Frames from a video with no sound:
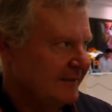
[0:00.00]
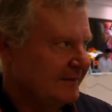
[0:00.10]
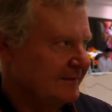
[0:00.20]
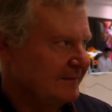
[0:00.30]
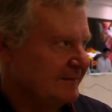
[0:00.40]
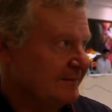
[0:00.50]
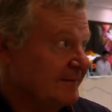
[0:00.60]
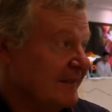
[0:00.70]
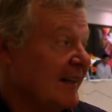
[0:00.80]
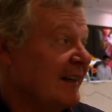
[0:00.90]

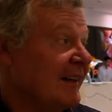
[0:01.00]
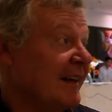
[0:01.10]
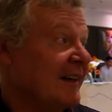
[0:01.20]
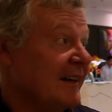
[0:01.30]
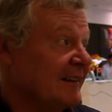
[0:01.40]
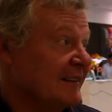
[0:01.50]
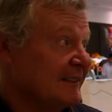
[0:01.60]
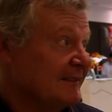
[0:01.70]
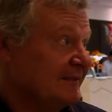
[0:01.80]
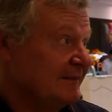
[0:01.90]

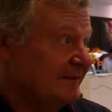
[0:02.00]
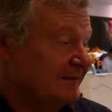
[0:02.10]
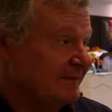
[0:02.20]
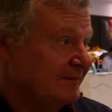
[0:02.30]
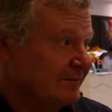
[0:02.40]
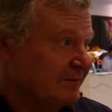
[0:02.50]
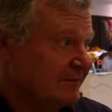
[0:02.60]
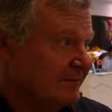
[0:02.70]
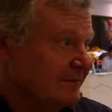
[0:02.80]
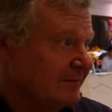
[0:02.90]

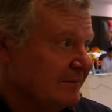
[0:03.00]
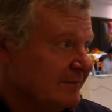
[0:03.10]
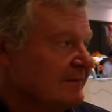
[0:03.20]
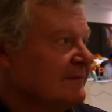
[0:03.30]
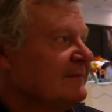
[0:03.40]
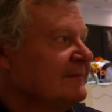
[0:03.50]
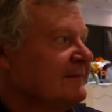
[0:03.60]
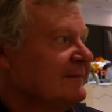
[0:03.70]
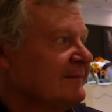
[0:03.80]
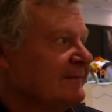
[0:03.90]

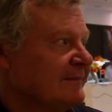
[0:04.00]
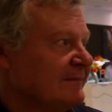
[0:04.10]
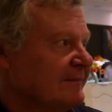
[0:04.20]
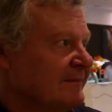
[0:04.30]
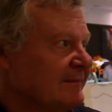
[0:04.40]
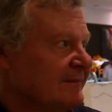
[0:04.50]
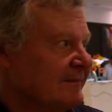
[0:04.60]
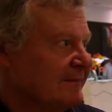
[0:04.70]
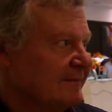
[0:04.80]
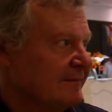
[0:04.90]

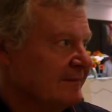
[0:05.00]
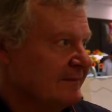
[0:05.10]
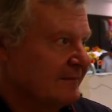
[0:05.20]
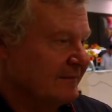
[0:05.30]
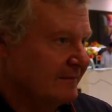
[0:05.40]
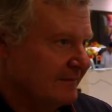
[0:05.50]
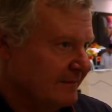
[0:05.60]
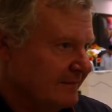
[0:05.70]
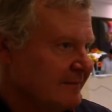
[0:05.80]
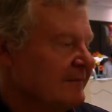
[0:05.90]

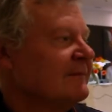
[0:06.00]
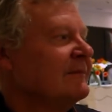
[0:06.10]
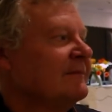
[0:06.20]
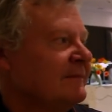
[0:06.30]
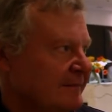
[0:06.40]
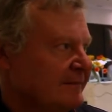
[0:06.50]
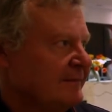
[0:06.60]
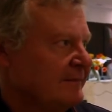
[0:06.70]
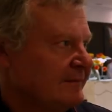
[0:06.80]
No words are spoken by the person on screen.